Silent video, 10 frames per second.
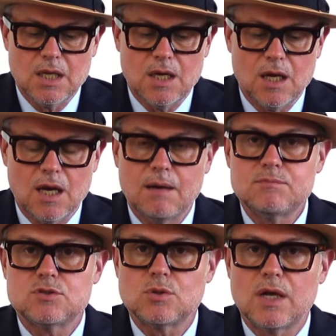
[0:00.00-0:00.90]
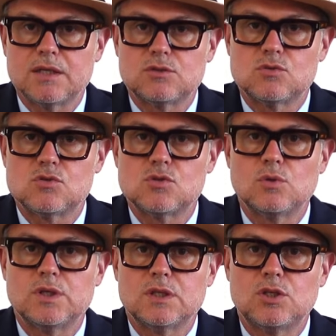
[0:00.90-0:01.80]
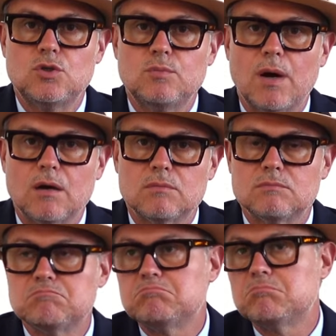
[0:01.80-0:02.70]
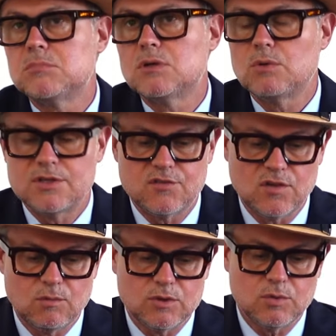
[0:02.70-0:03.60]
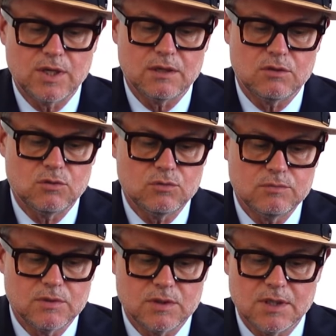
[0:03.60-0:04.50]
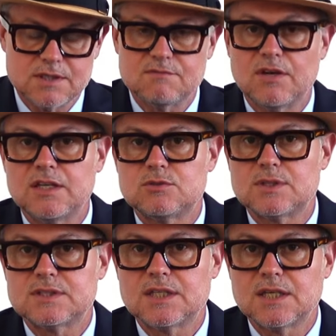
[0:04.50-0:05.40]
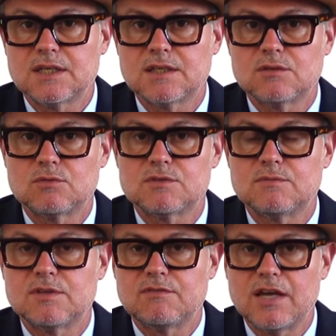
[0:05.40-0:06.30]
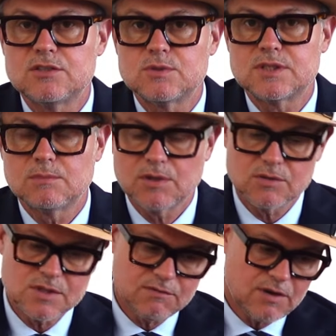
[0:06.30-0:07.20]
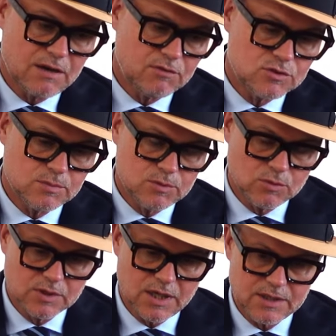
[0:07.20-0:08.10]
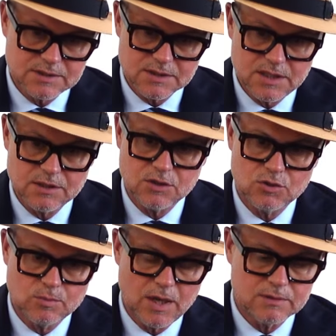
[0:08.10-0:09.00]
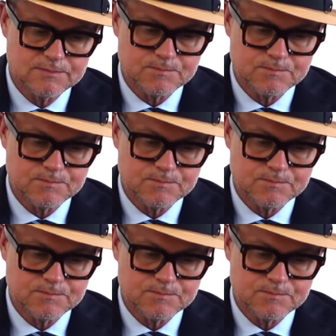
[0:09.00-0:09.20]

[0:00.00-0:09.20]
Uh, I'm trying to sue in Cuba. We'll see what we can do. That's very interesting. It will be very interesting because if I have a tribunal case in Cuba,